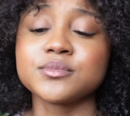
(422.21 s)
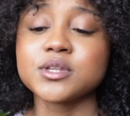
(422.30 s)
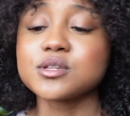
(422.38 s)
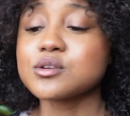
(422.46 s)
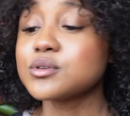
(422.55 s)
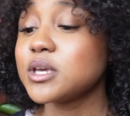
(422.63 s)

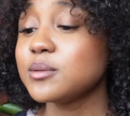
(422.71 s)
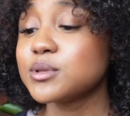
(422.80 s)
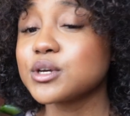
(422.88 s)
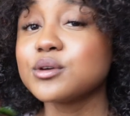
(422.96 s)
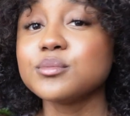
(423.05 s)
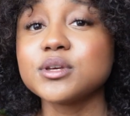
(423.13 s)
So keep
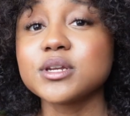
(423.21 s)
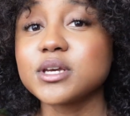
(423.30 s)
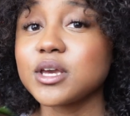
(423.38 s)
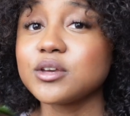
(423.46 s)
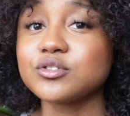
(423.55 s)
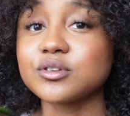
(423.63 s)
the
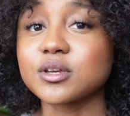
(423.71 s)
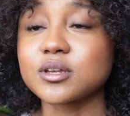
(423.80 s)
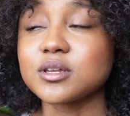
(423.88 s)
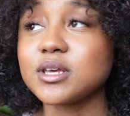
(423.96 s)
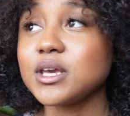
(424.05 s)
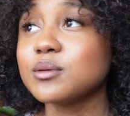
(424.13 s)

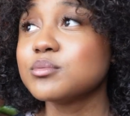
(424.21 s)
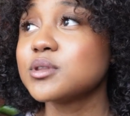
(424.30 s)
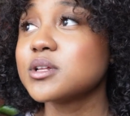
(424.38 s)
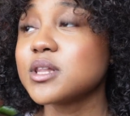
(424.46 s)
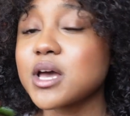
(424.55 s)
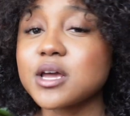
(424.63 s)
communication, keep
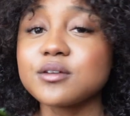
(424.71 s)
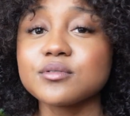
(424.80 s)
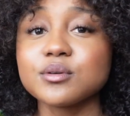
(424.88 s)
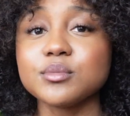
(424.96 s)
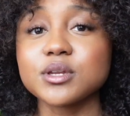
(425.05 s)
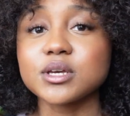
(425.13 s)
the line of
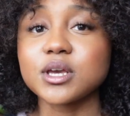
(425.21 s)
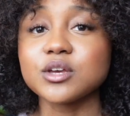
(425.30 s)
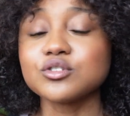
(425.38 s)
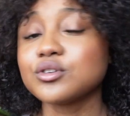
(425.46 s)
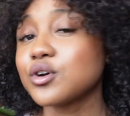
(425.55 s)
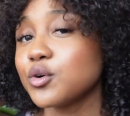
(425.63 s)

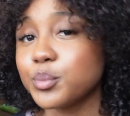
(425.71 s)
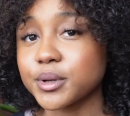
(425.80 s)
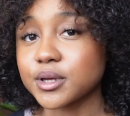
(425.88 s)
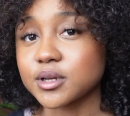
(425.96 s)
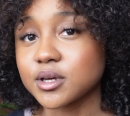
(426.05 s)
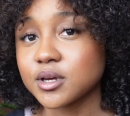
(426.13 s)
communication
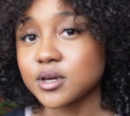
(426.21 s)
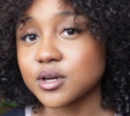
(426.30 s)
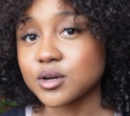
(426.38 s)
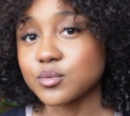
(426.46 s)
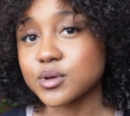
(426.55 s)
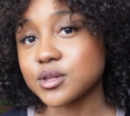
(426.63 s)
open
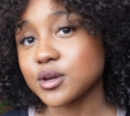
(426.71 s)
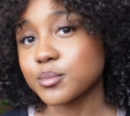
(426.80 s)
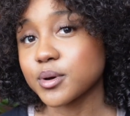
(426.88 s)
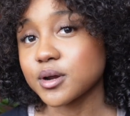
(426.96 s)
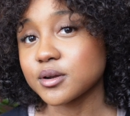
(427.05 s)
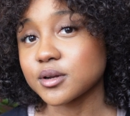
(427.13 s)
with your
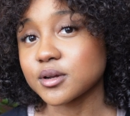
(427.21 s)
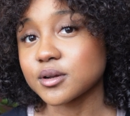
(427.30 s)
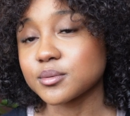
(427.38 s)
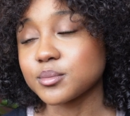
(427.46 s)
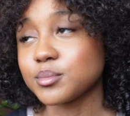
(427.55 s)
partner.